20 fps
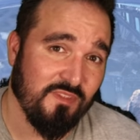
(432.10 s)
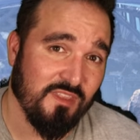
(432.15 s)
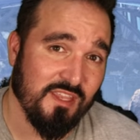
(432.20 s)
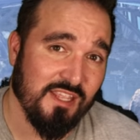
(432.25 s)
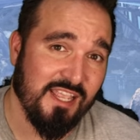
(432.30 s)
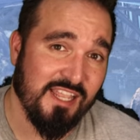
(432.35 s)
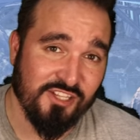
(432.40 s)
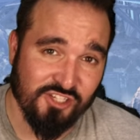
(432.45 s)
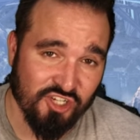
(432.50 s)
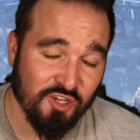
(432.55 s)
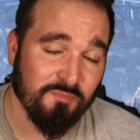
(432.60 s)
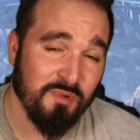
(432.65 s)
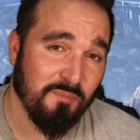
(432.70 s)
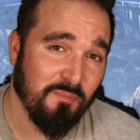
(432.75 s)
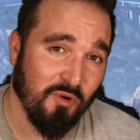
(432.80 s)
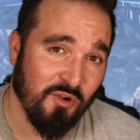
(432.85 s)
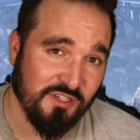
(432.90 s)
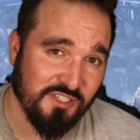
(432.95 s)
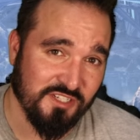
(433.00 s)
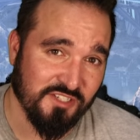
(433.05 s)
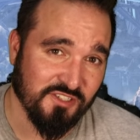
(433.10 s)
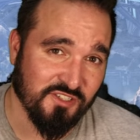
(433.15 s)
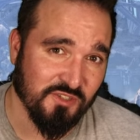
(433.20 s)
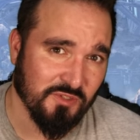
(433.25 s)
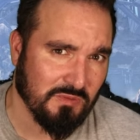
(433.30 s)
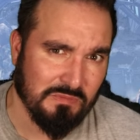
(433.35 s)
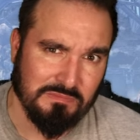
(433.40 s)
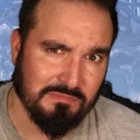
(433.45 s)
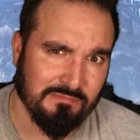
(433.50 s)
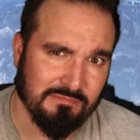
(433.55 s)
it should be pointing
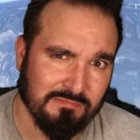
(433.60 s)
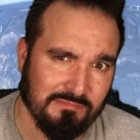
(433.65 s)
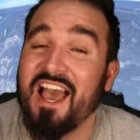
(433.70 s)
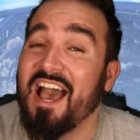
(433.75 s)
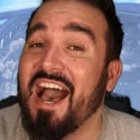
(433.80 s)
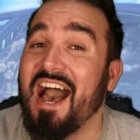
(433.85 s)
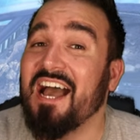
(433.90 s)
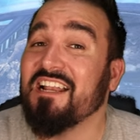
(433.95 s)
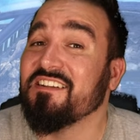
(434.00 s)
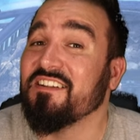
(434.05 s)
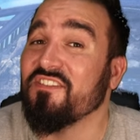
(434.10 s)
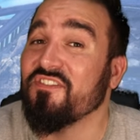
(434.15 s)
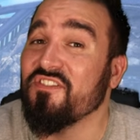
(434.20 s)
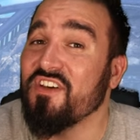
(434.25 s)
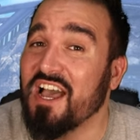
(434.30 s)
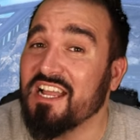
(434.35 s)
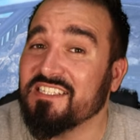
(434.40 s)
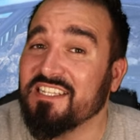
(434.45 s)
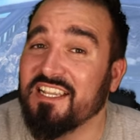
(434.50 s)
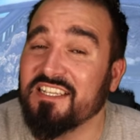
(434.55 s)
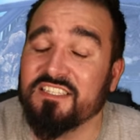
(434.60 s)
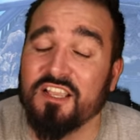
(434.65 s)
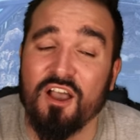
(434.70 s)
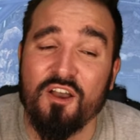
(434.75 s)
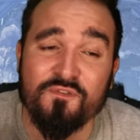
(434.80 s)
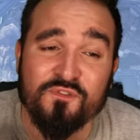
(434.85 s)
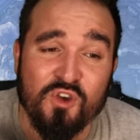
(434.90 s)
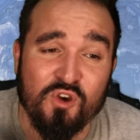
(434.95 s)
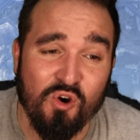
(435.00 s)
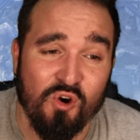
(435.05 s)
to. And that is,
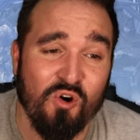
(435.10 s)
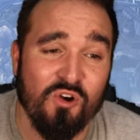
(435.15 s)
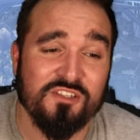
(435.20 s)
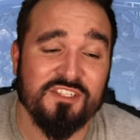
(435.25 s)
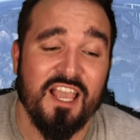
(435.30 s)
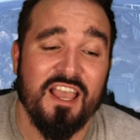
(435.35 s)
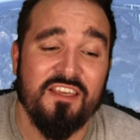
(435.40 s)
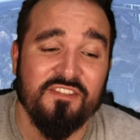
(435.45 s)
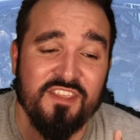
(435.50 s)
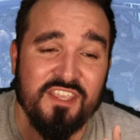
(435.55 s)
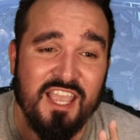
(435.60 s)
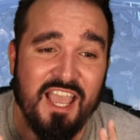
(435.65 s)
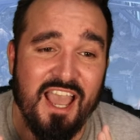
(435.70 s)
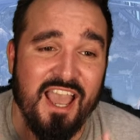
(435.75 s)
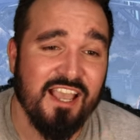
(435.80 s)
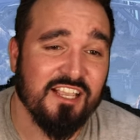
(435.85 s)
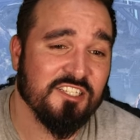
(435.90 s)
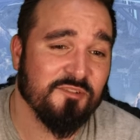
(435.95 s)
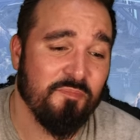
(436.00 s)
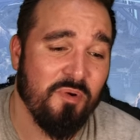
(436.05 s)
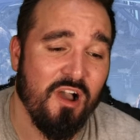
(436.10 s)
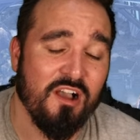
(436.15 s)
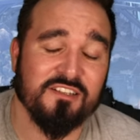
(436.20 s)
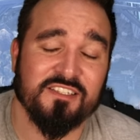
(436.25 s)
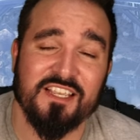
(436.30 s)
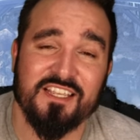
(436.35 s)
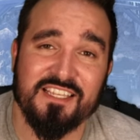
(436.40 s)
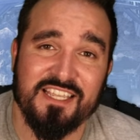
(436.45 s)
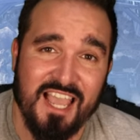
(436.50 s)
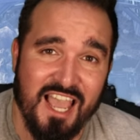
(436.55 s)
of course, the
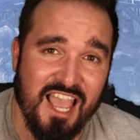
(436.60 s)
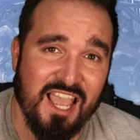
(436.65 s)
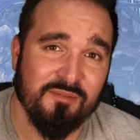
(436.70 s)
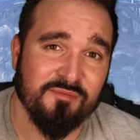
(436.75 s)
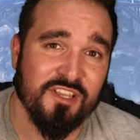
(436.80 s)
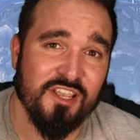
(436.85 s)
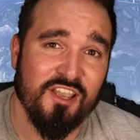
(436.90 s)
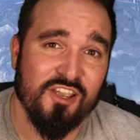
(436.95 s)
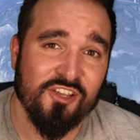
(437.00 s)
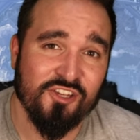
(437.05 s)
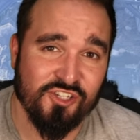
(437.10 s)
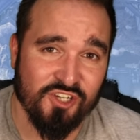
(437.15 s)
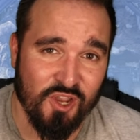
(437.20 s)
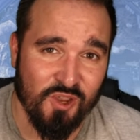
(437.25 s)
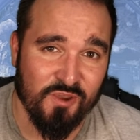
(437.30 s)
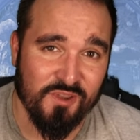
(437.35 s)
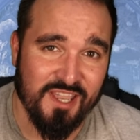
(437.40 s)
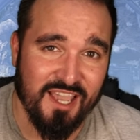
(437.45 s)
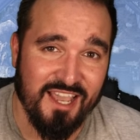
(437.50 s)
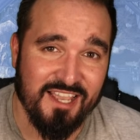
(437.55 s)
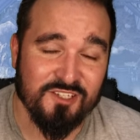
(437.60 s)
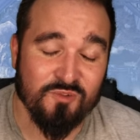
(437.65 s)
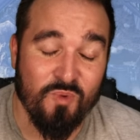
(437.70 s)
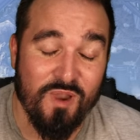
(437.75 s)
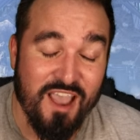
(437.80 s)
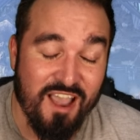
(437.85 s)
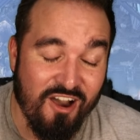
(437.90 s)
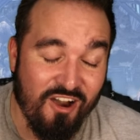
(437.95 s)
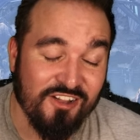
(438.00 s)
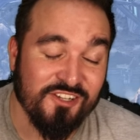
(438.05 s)
Xbox Games Showcase,
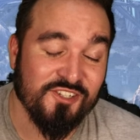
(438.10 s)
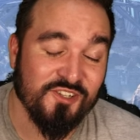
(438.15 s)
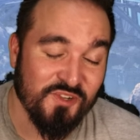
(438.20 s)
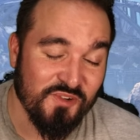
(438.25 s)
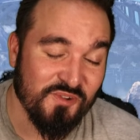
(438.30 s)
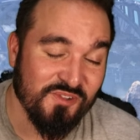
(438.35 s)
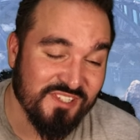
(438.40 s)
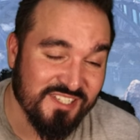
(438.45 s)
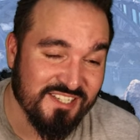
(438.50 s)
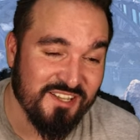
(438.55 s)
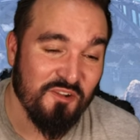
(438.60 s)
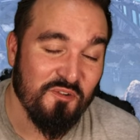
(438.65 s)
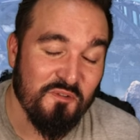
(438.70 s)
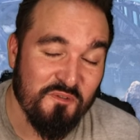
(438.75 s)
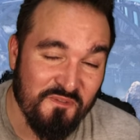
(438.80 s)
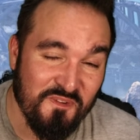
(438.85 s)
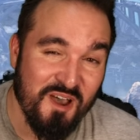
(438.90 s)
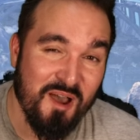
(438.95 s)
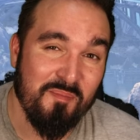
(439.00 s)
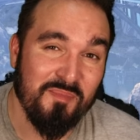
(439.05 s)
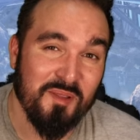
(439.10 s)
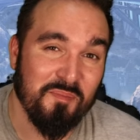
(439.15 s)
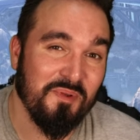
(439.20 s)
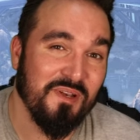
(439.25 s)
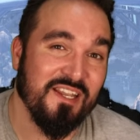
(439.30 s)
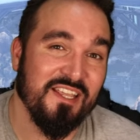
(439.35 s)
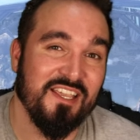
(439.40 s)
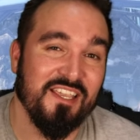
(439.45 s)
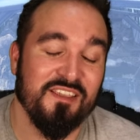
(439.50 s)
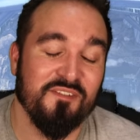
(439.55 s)
where I do still firmly
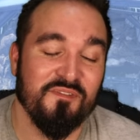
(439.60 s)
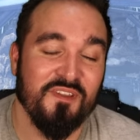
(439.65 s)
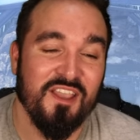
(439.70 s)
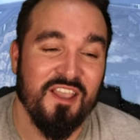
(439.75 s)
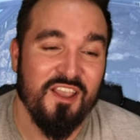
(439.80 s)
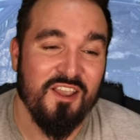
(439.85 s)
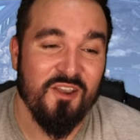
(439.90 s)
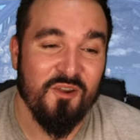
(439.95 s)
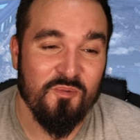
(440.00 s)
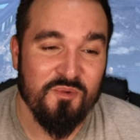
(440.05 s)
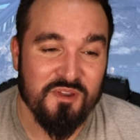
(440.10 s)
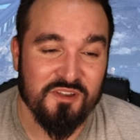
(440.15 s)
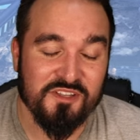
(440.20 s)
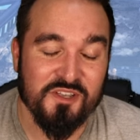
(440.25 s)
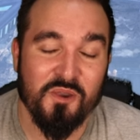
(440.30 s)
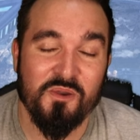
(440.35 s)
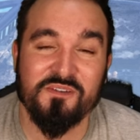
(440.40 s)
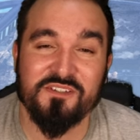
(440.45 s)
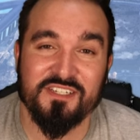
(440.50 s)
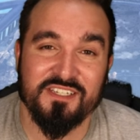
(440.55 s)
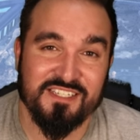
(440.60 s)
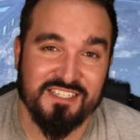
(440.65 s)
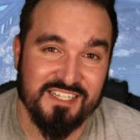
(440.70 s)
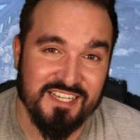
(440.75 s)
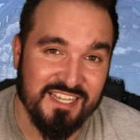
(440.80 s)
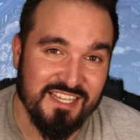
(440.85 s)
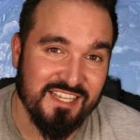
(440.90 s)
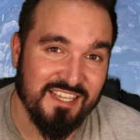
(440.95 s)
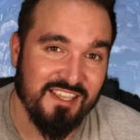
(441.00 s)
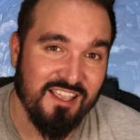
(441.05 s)
believe we are going to
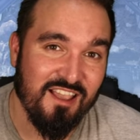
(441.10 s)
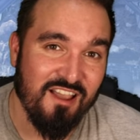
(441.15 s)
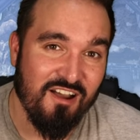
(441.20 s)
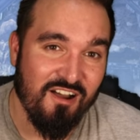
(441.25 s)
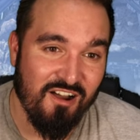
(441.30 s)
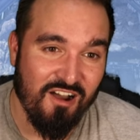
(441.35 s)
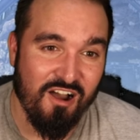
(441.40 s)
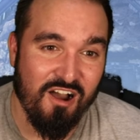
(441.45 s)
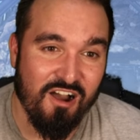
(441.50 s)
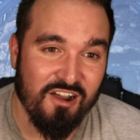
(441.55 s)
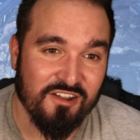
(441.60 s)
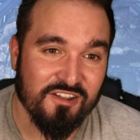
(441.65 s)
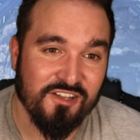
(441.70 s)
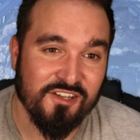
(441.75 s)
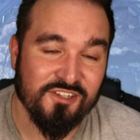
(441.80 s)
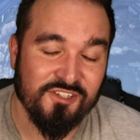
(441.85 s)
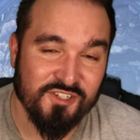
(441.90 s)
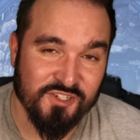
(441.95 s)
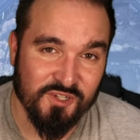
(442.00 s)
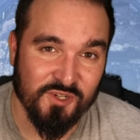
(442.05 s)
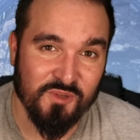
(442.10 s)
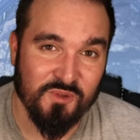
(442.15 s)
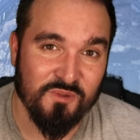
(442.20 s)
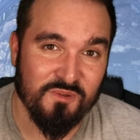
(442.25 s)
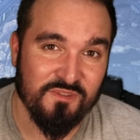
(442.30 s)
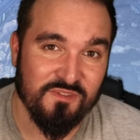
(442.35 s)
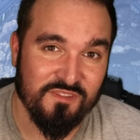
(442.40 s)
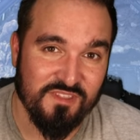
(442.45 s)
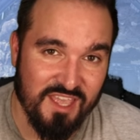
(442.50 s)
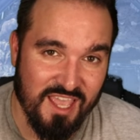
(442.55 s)
see ARK two
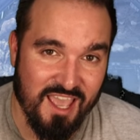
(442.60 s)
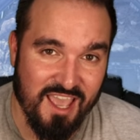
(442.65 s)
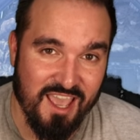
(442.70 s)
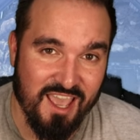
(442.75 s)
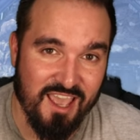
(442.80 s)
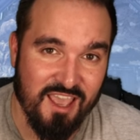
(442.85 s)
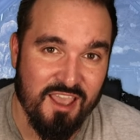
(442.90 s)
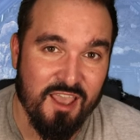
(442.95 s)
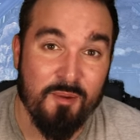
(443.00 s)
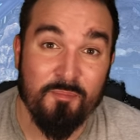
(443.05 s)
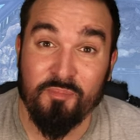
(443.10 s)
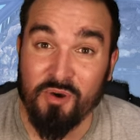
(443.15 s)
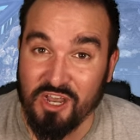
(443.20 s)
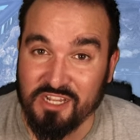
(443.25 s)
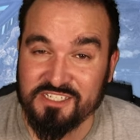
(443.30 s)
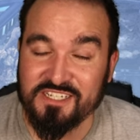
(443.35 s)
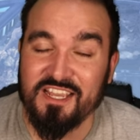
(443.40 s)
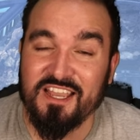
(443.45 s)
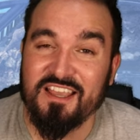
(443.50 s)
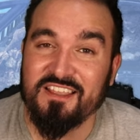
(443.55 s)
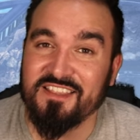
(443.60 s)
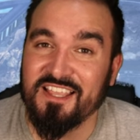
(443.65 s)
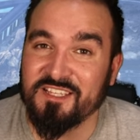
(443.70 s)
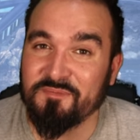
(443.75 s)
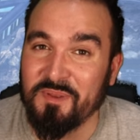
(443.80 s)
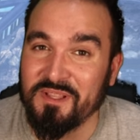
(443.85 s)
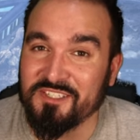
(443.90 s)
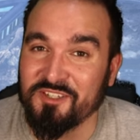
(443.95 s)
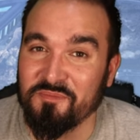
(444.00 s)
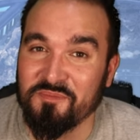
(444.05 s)
there. But there's
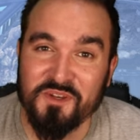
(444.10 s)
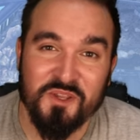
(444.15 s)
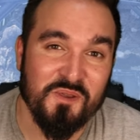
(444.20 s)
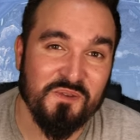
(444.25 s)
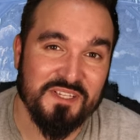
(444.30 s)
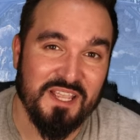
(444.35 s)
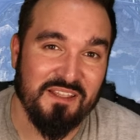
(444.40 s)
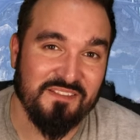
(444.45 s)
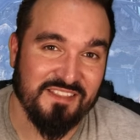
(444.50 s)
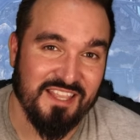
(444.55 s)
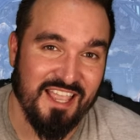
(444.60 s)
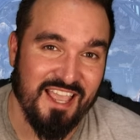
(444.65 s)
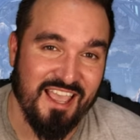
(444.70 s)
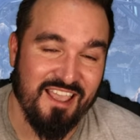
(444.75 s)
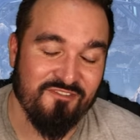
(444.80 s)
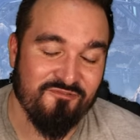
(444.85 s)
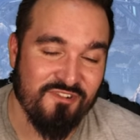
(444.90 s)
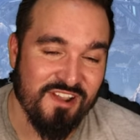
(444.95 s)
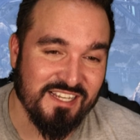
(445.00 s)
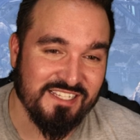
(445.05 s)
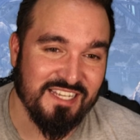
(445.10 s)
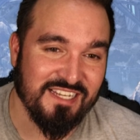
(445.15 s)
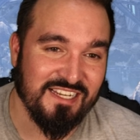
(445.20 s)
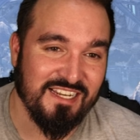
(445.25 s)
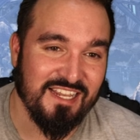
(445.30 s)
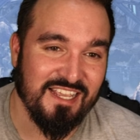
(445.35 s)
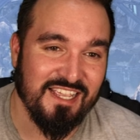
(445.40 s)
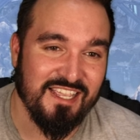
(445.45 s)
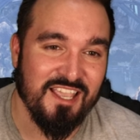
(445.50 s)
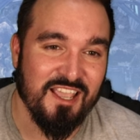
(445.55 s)
been some news out there
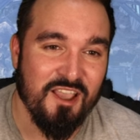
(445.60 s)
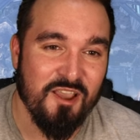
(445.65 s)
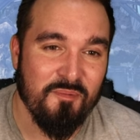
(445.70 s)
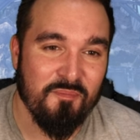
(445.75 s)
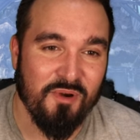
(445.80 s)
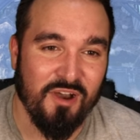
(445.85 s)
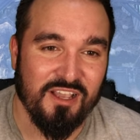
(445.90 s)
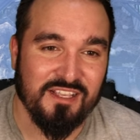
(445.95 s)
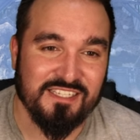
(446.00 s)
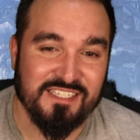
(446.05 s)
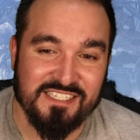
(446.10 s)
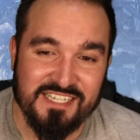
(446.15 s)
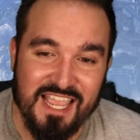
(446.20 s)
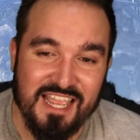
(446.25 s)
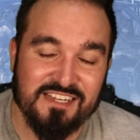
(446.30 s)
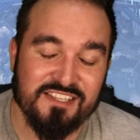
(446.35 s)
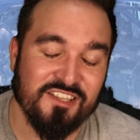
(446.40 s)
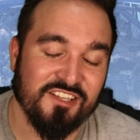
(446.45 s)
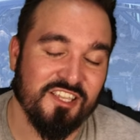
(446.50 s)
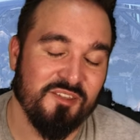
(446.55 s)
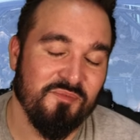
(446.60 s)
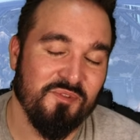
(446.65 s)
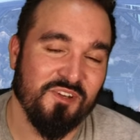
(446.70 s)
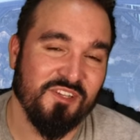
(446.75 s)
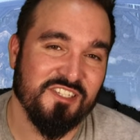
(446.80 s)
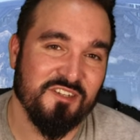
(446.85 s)
recently by Zed, the community